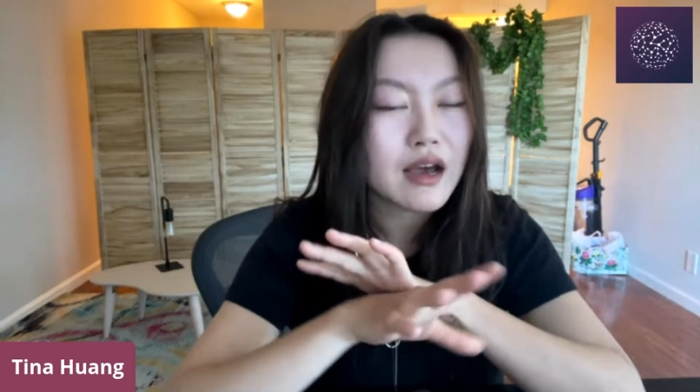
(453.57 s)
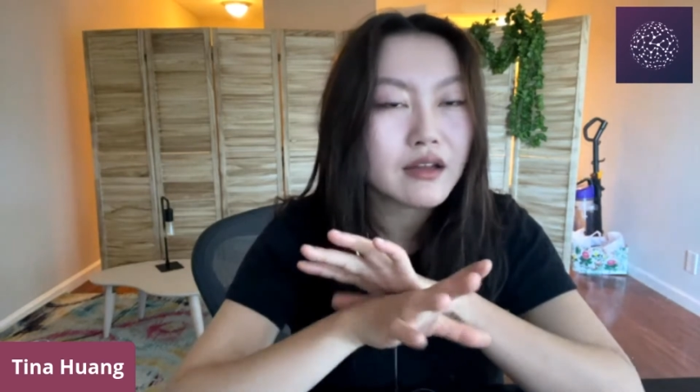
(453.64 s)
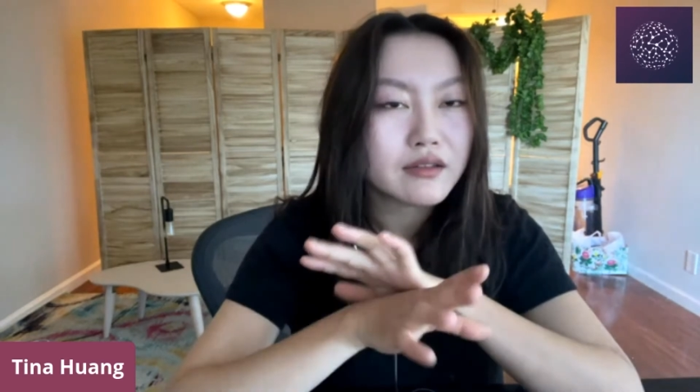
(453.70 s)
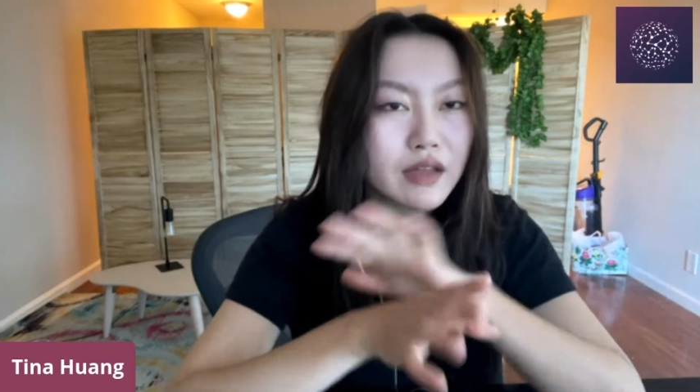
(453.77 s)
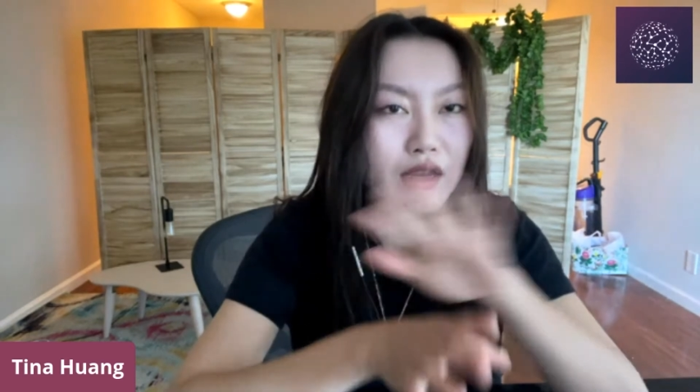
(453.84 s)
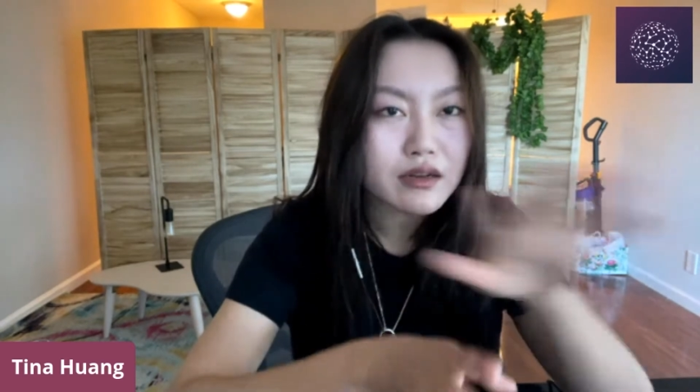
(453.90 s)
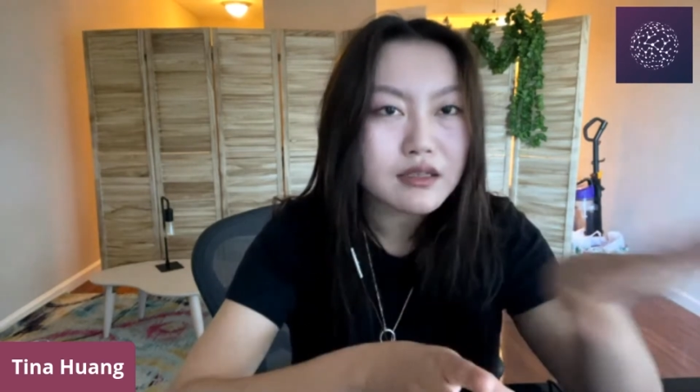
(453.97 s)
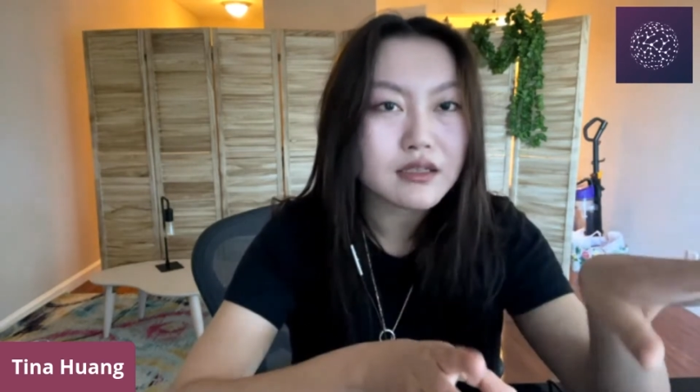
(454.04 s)

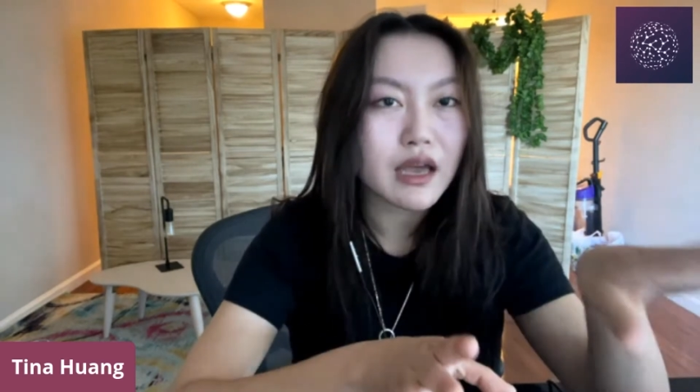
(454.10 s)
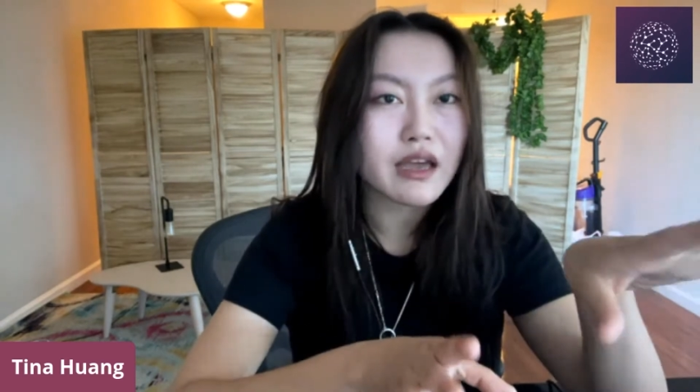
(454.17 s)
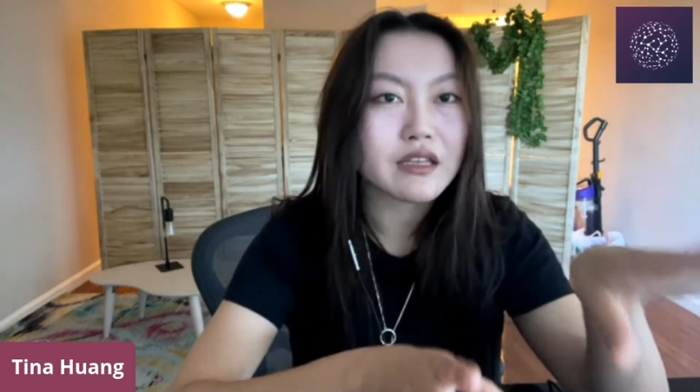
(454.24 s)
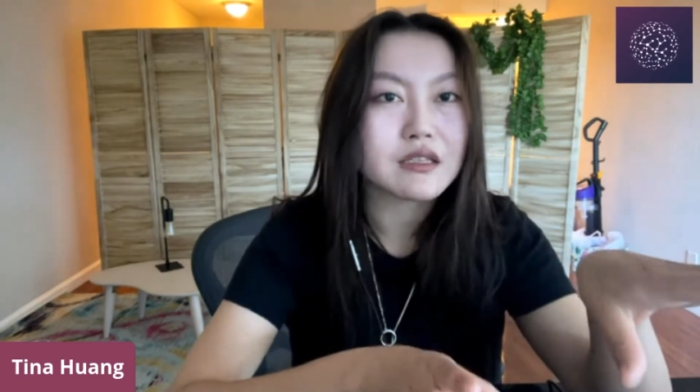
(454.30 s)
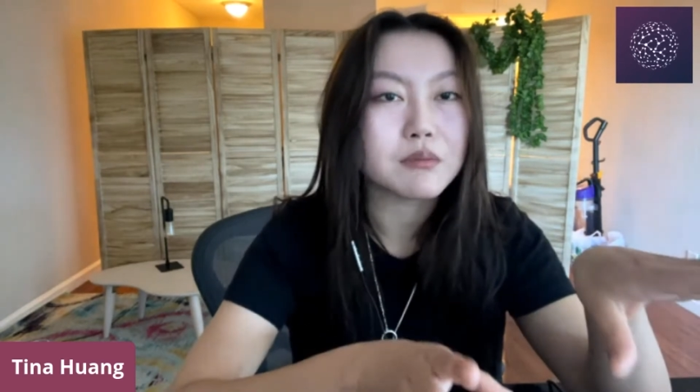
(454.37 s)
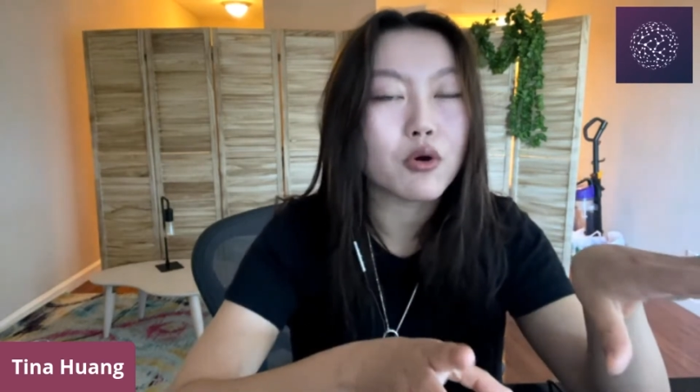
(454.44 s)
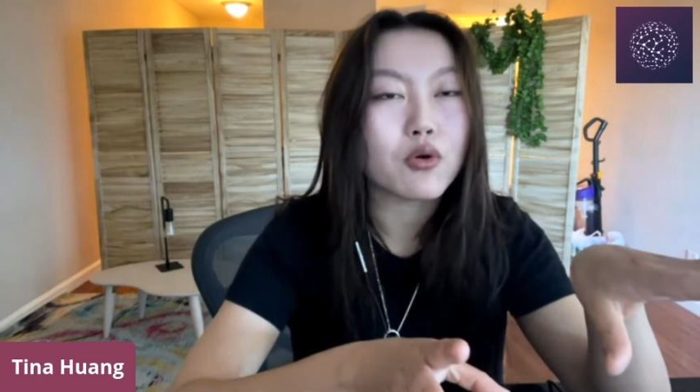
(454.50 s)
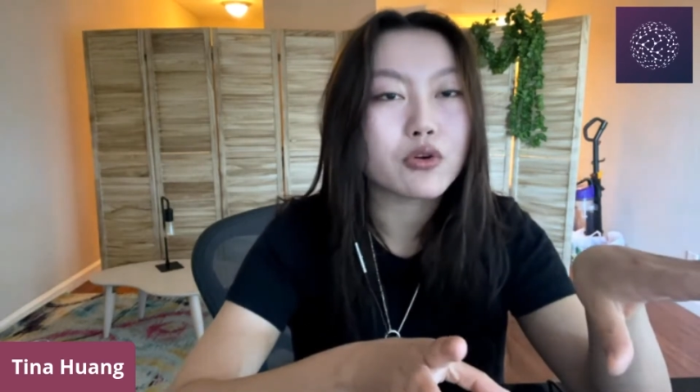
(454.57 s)
data science
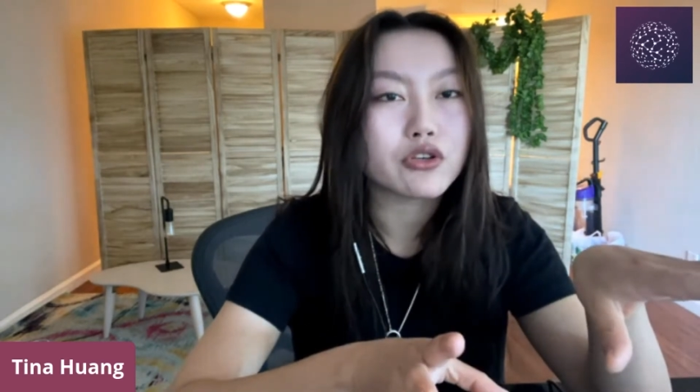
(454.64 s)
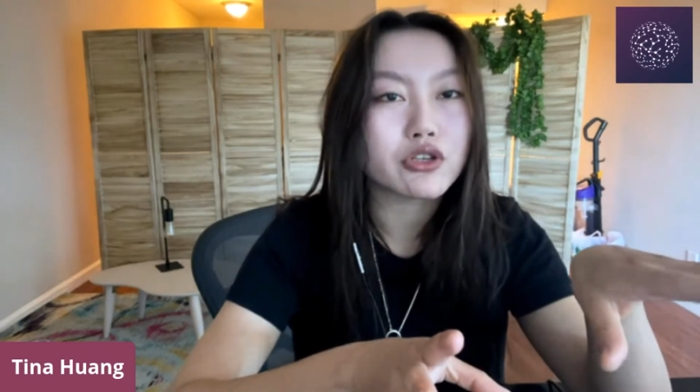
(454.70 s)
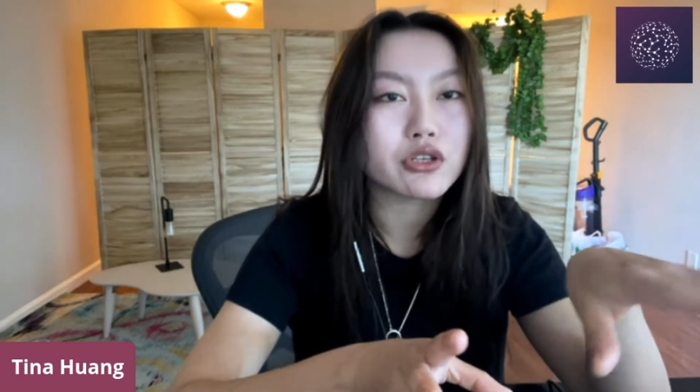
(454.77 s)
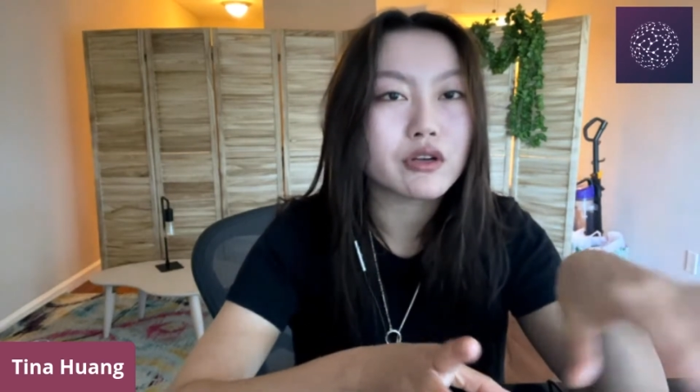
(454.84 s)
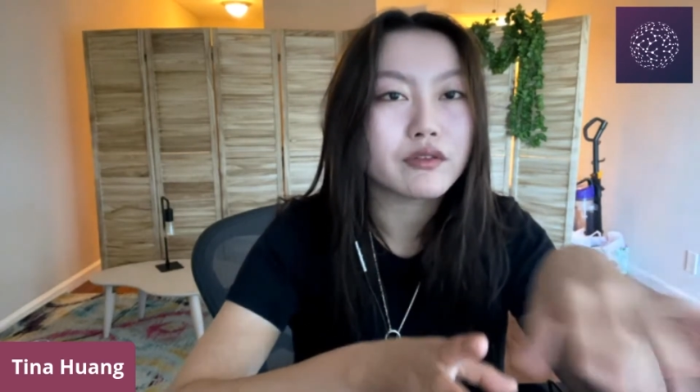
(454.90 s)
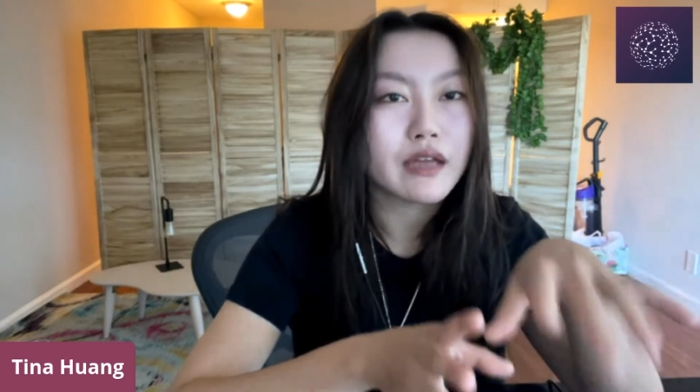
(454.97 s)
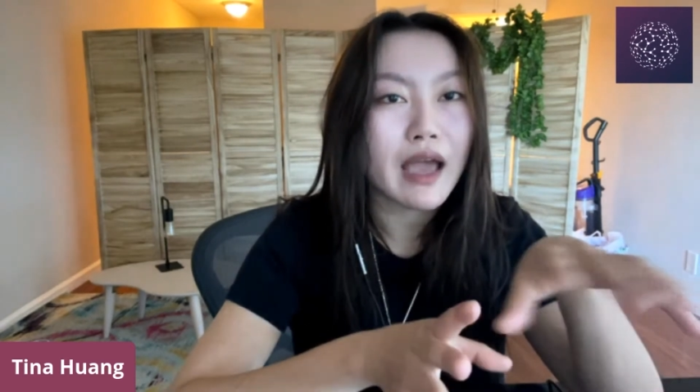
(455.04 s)
portion of the